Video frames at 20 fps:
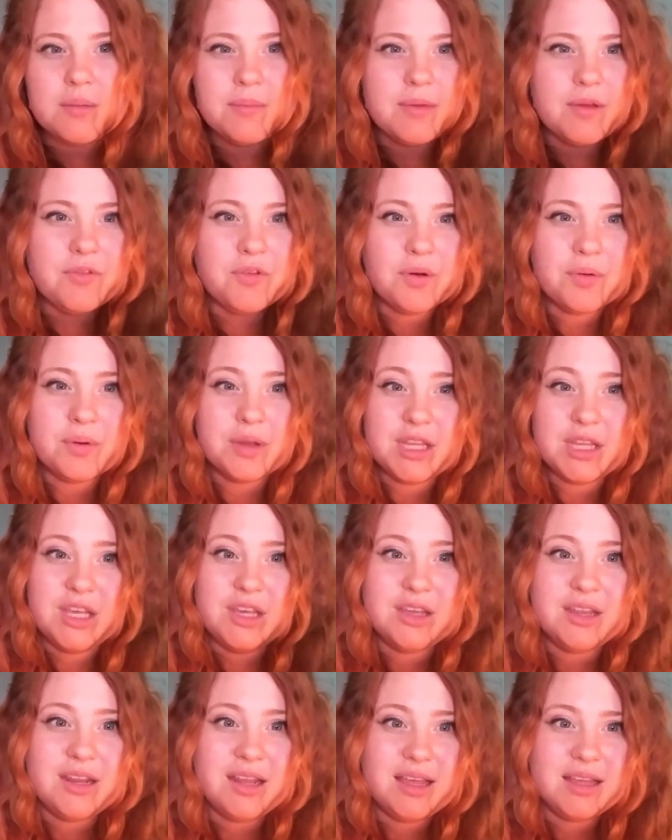if you're really
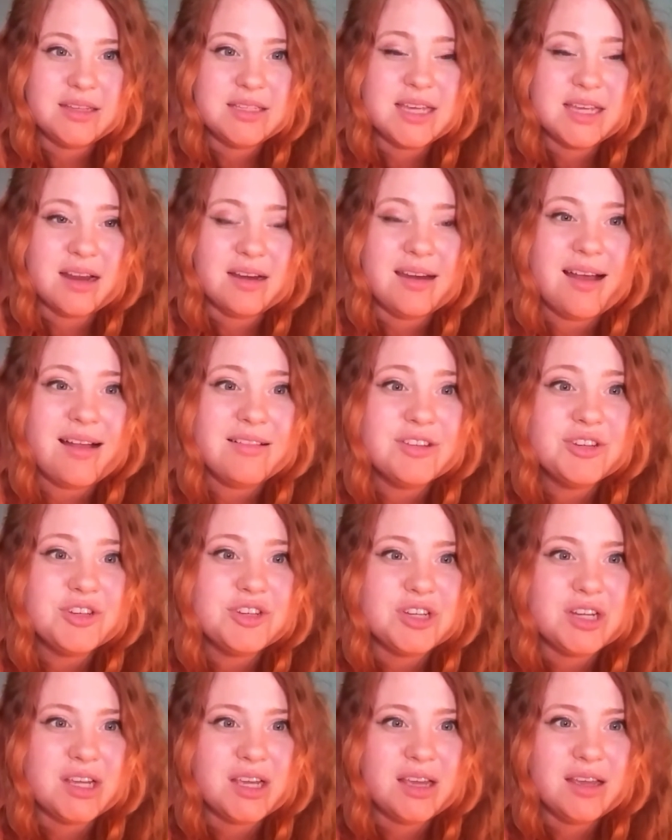good at
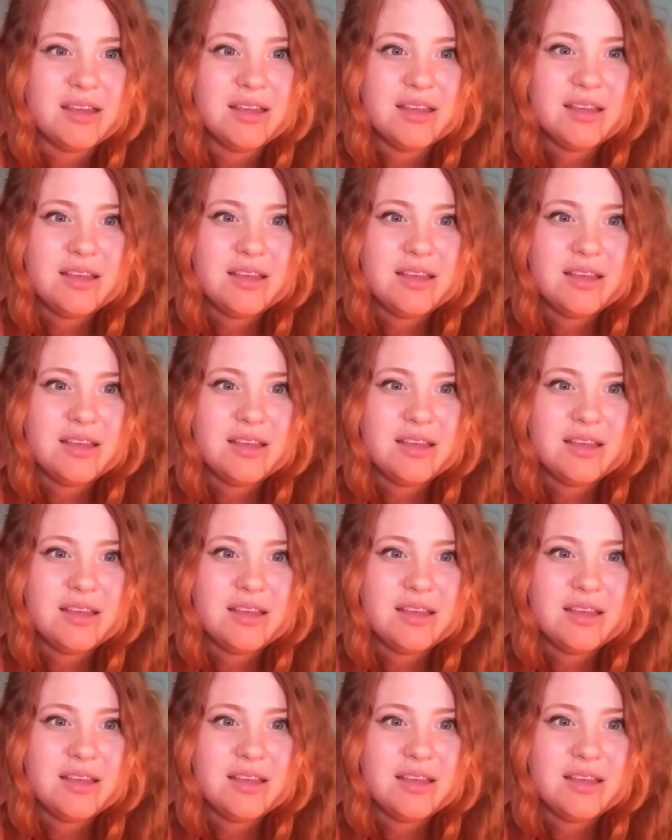technology,